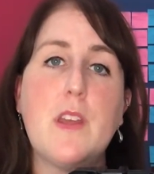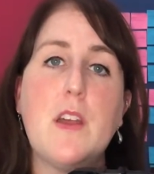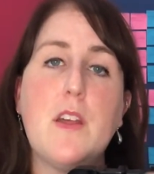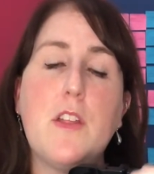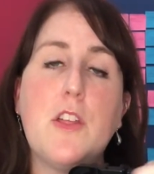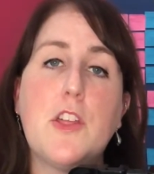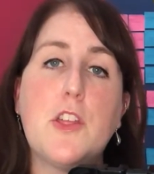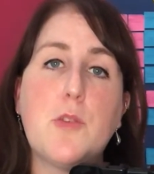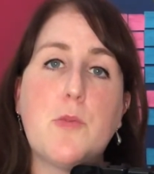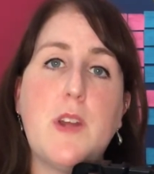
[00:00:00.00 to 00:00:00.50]

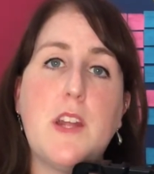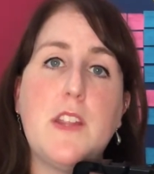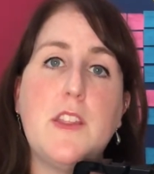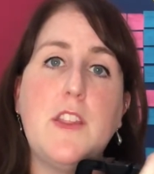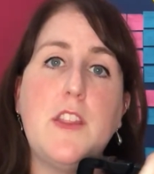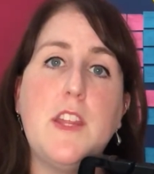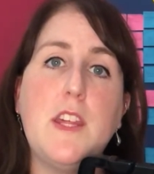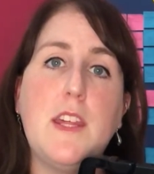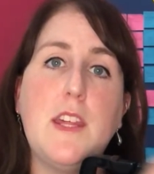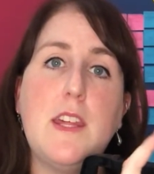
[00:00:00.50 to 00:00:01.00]
spin
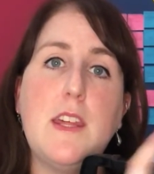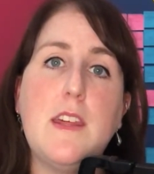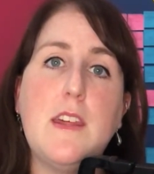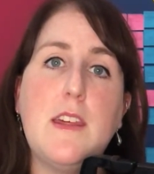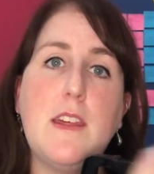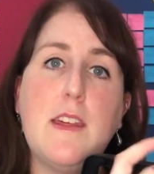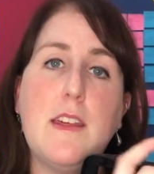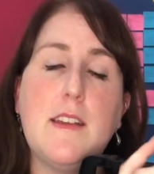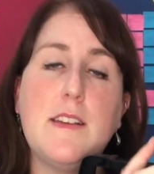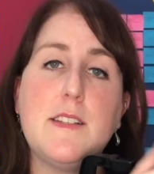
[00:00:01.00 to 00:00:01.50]

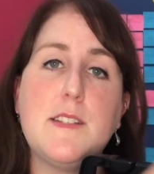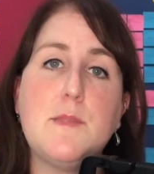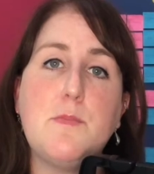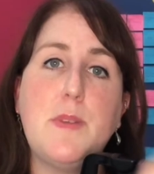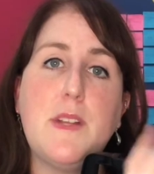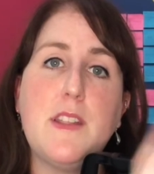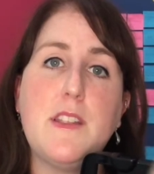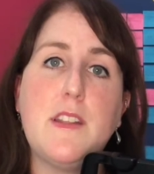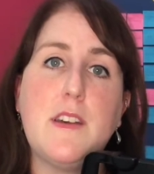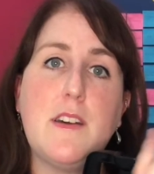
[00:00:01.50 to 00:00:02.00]
the
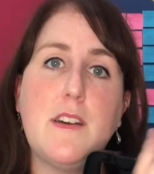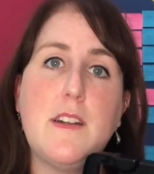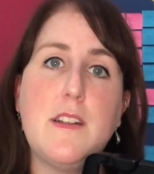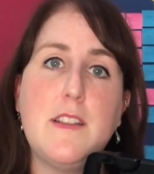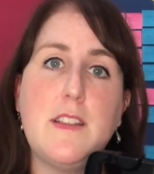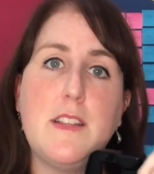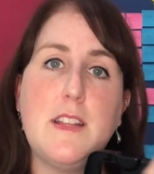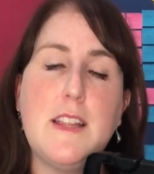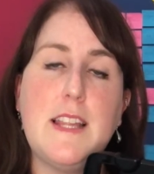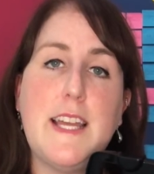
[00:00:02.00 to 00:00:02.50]

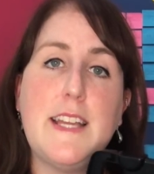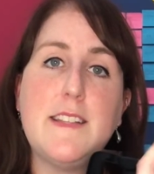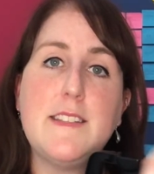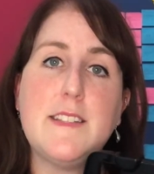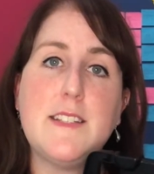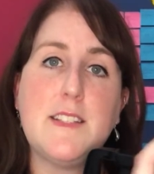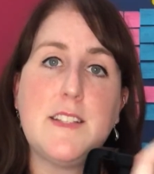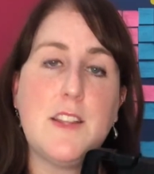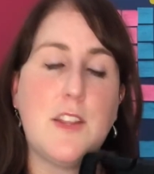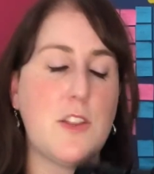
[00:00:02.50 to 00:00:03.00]
lens
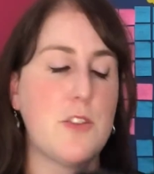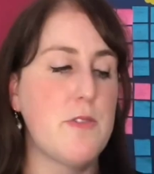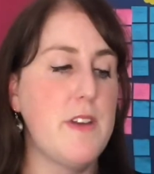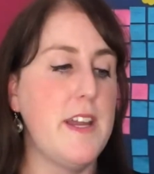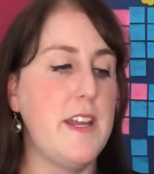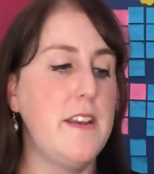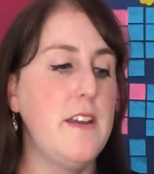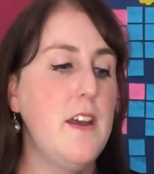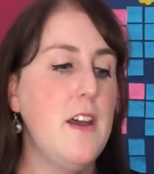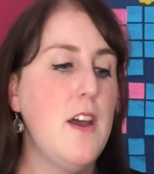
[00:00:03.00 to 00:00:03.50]
into the
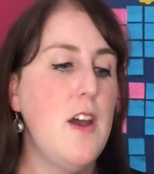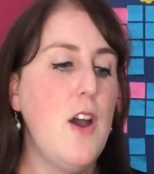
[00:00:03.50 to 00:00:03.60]
thread.